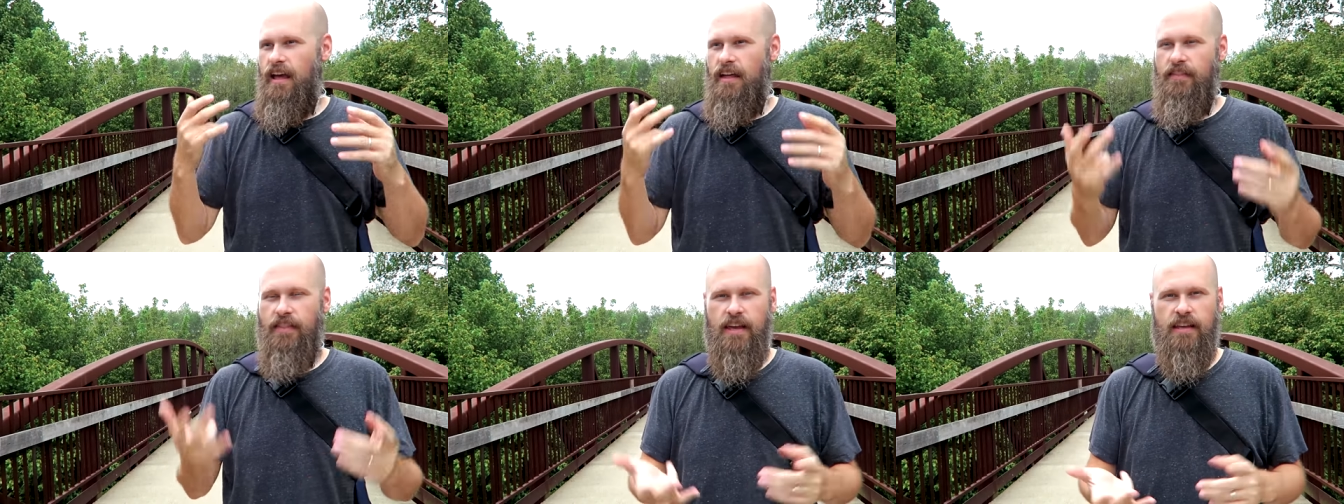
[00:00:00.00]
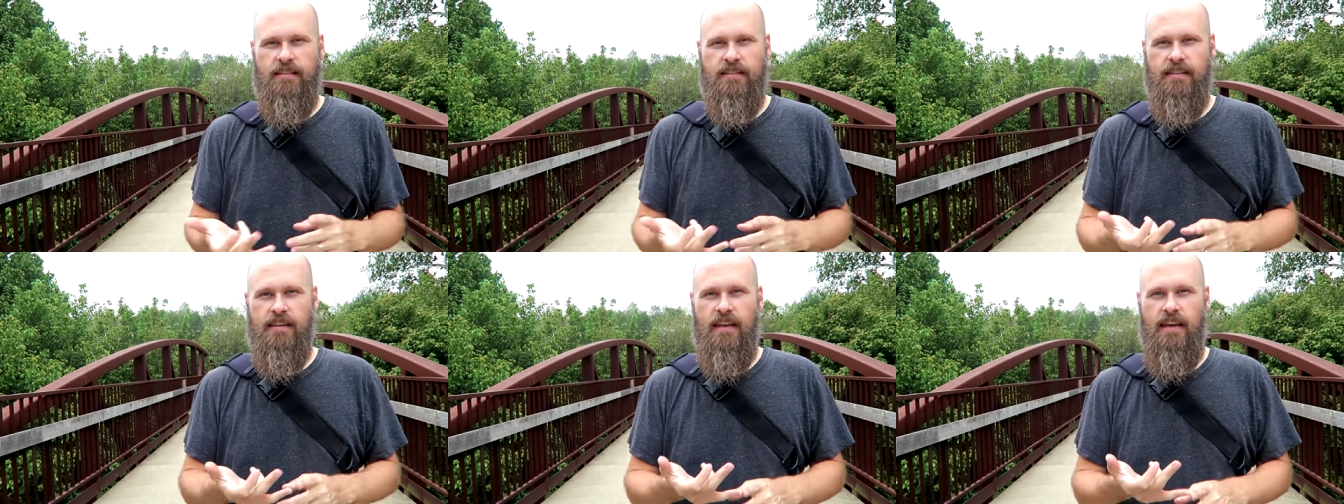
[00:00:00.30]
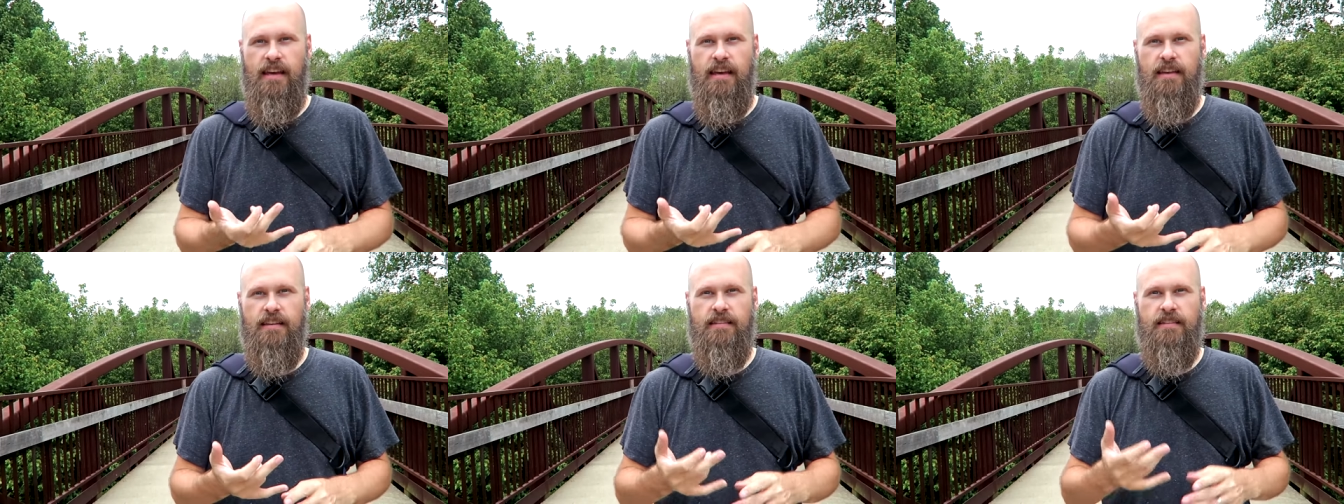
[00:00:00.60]
this
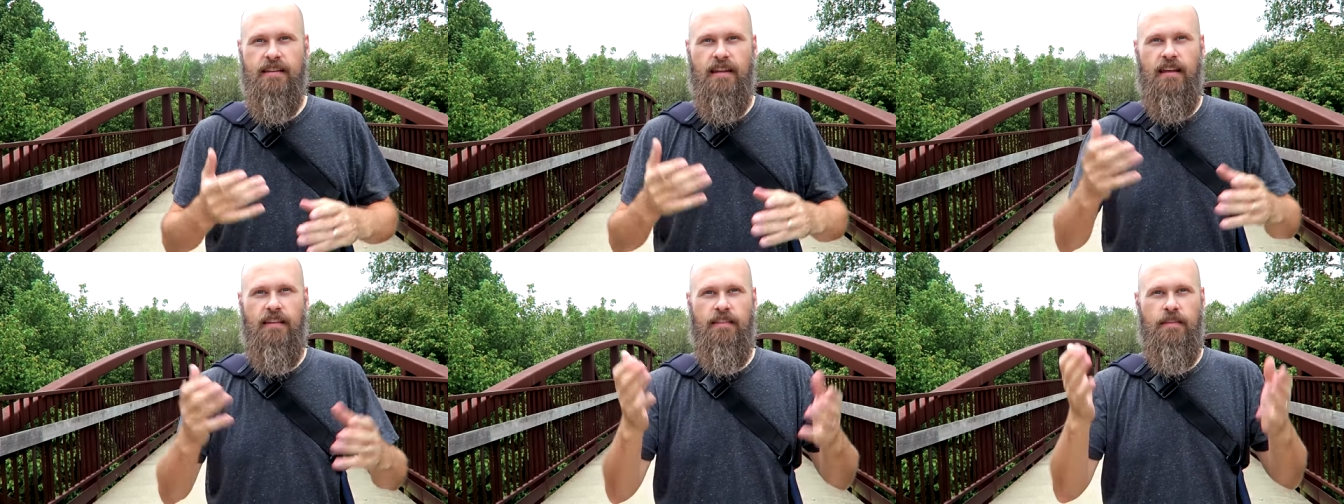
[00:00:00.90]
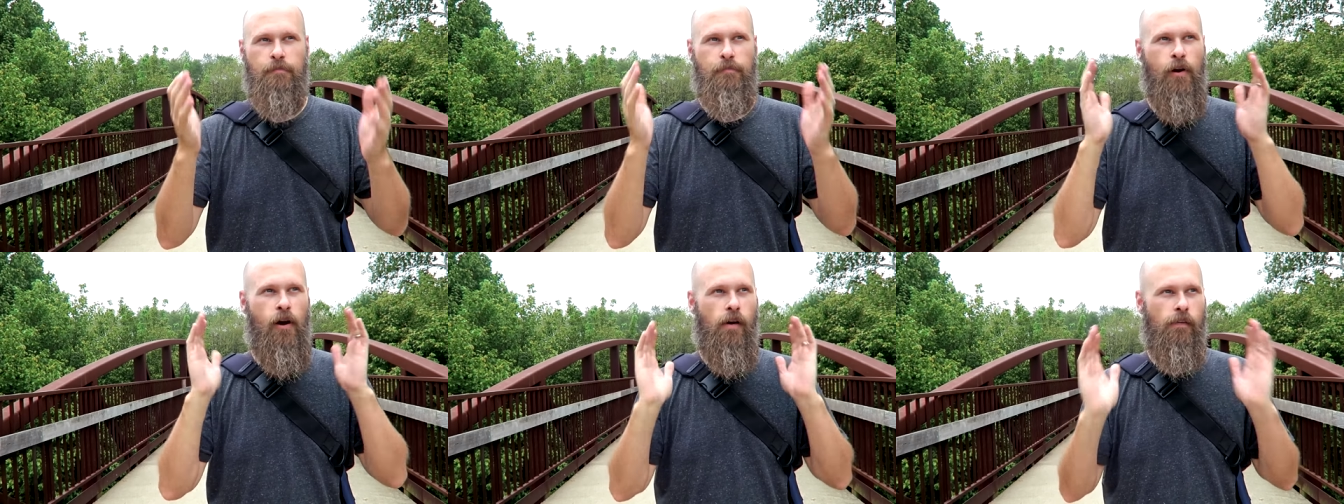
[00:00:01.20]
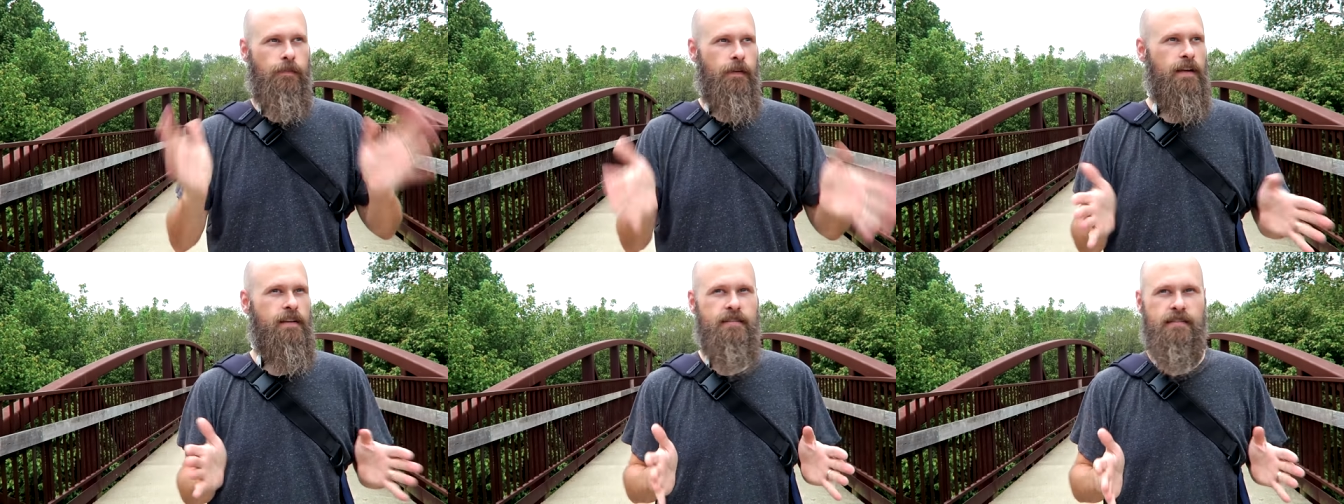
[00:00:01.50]
is the
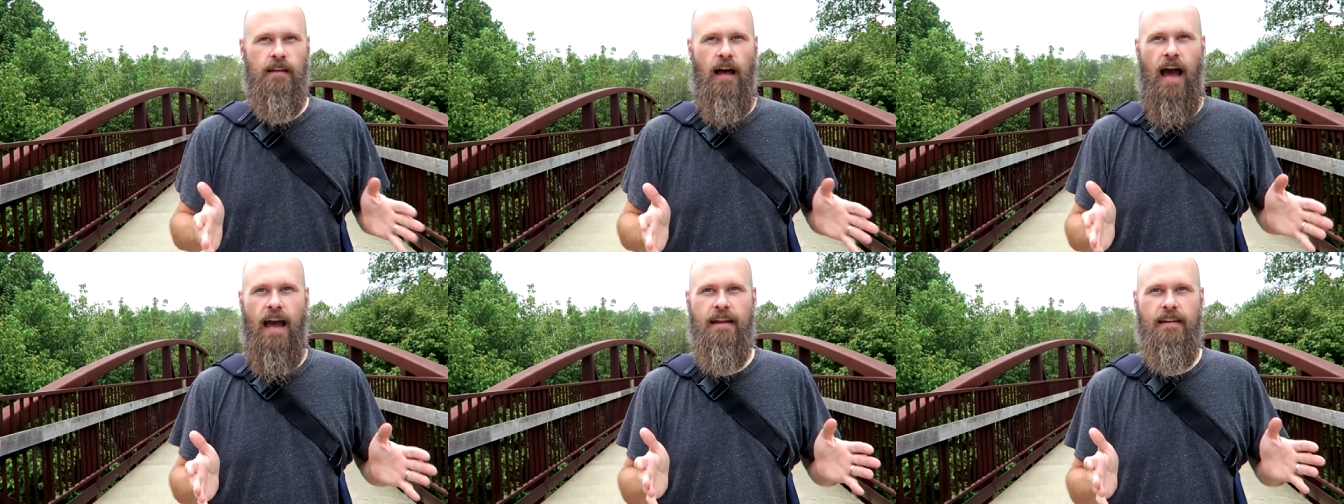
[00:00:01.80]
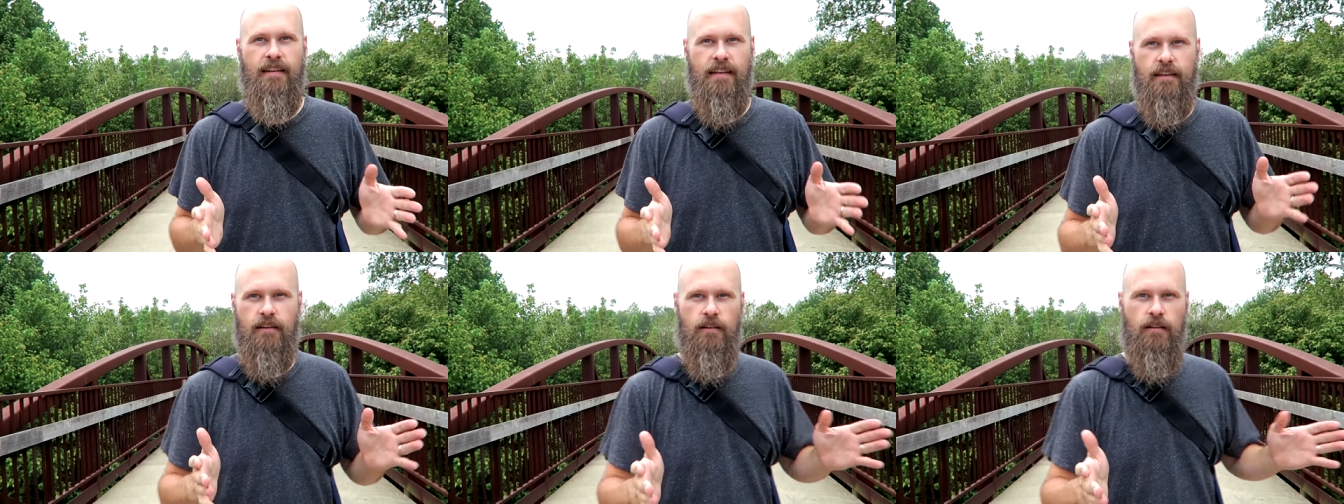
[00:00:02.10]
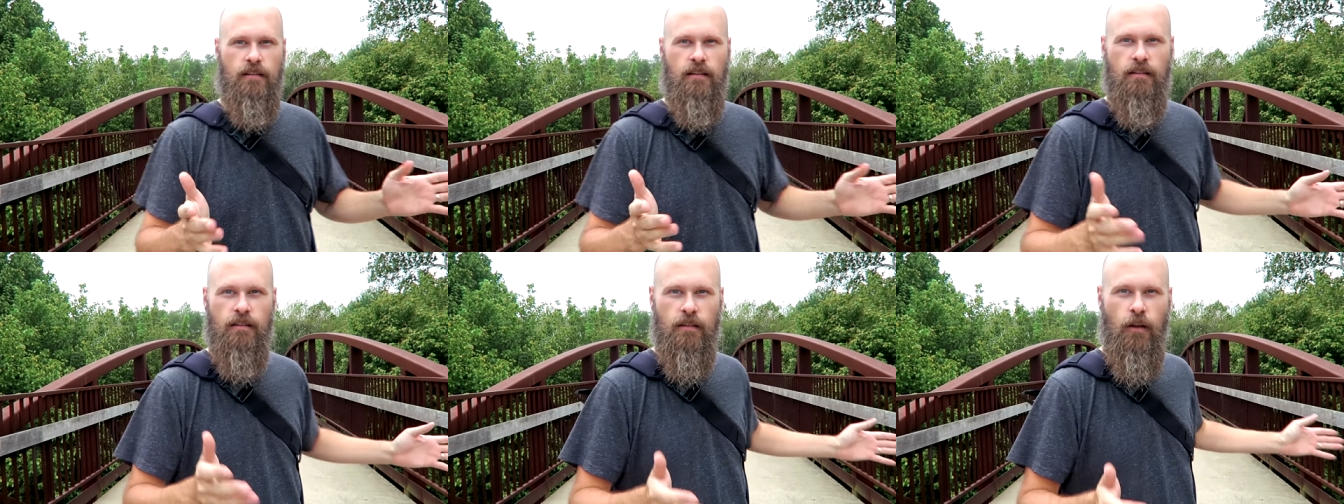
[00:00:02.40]
perfect
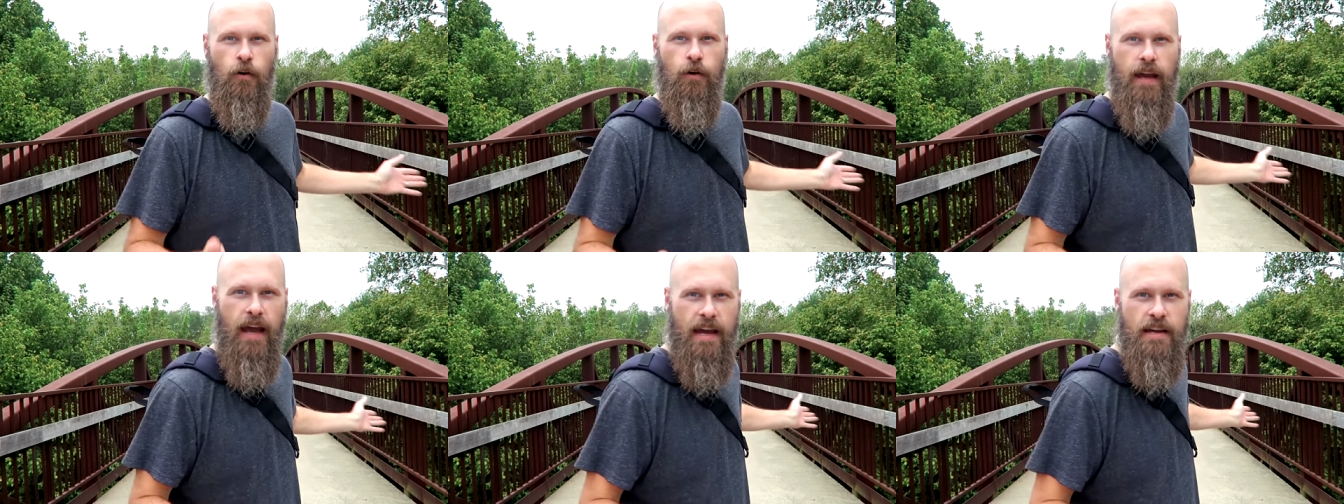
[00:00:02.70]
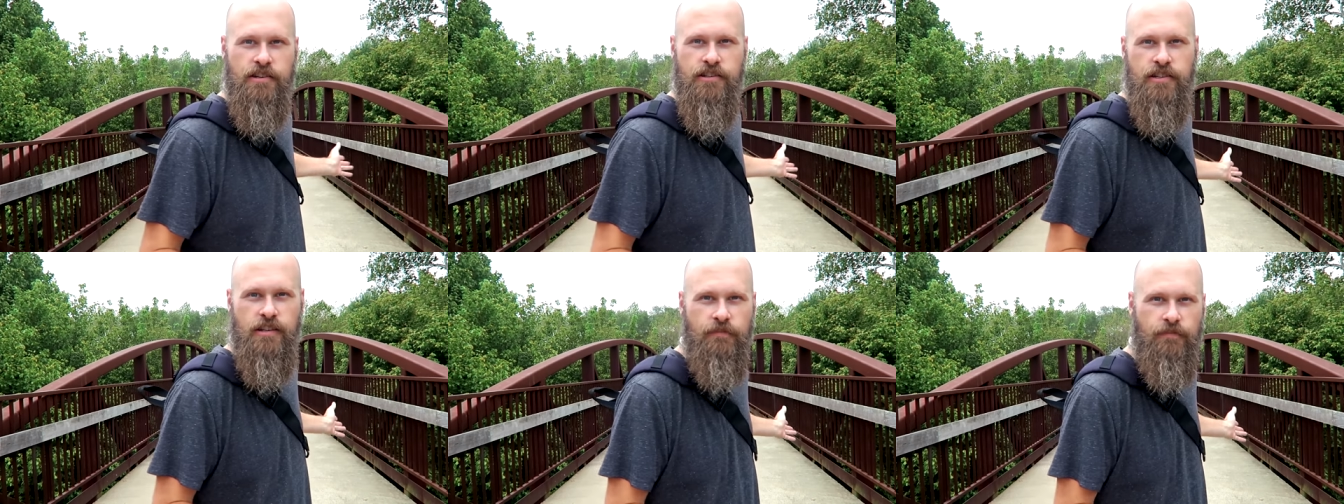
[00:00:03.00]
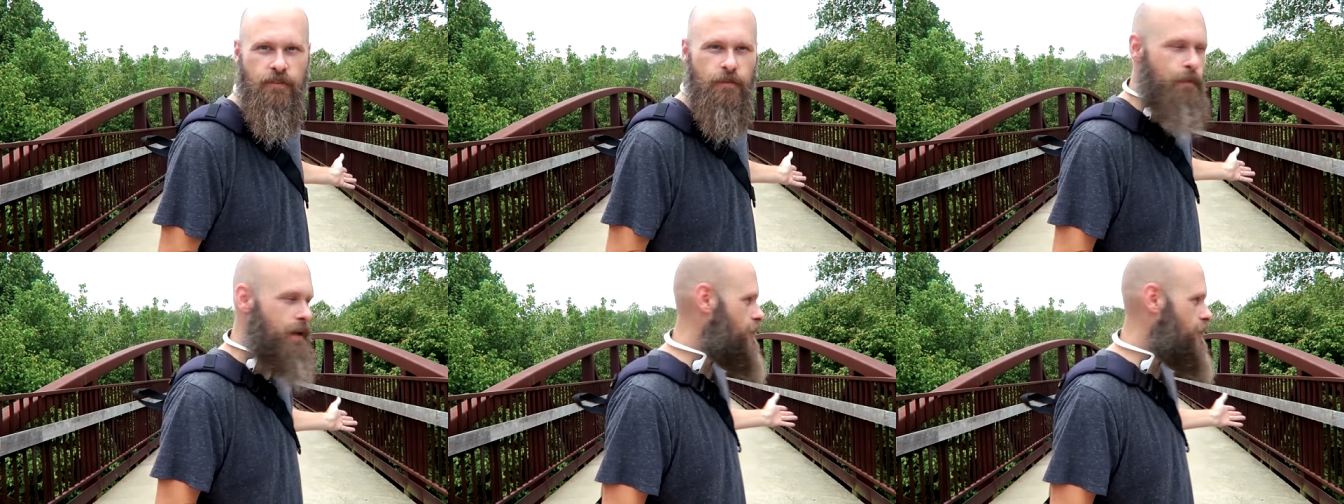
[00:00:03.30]
ideal location for